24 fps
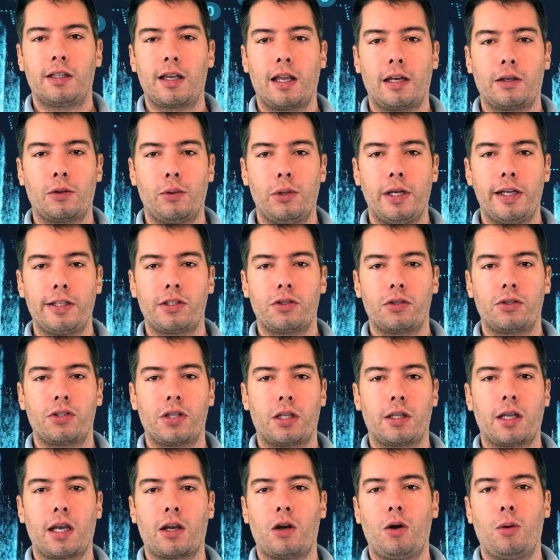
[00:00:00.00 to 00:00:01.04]
calculations
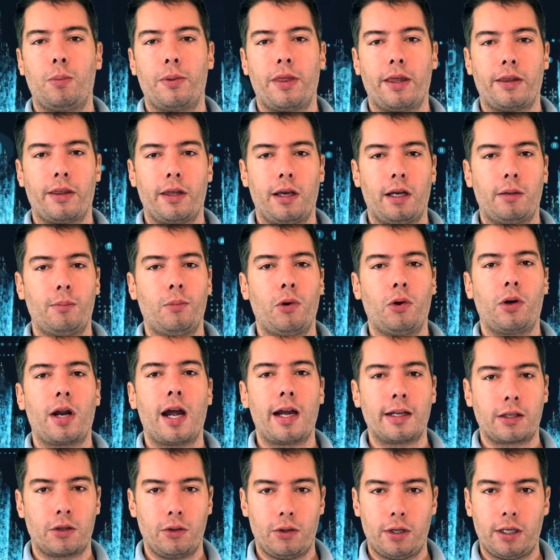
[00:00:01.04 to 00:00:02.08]
that I hope that they are more
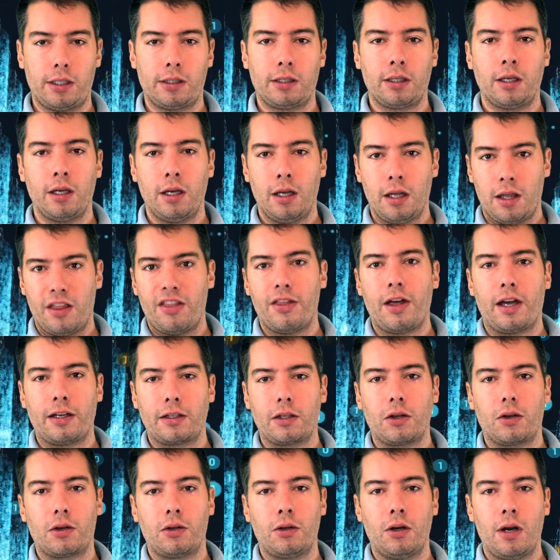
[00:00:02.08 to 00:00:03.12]
accurate than
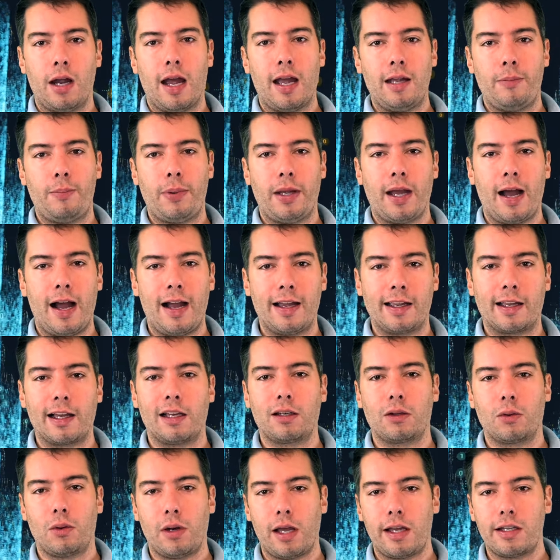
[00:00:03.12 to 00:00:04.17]
your API
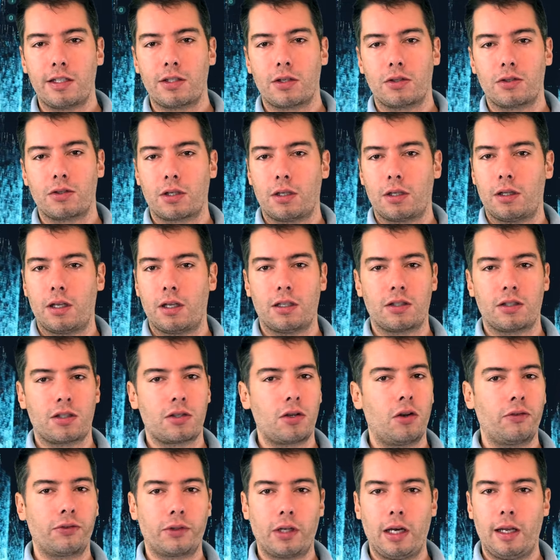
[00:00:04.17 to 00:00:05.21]
calculations and the
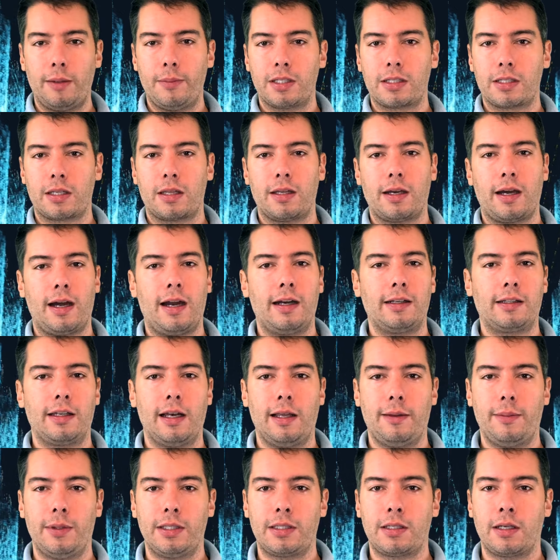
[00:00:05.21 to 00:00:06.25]
soft limits and the hard
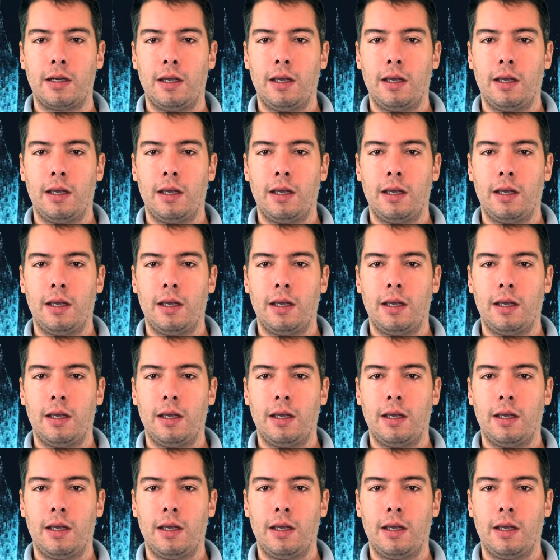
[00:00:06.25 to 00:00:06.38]
limits.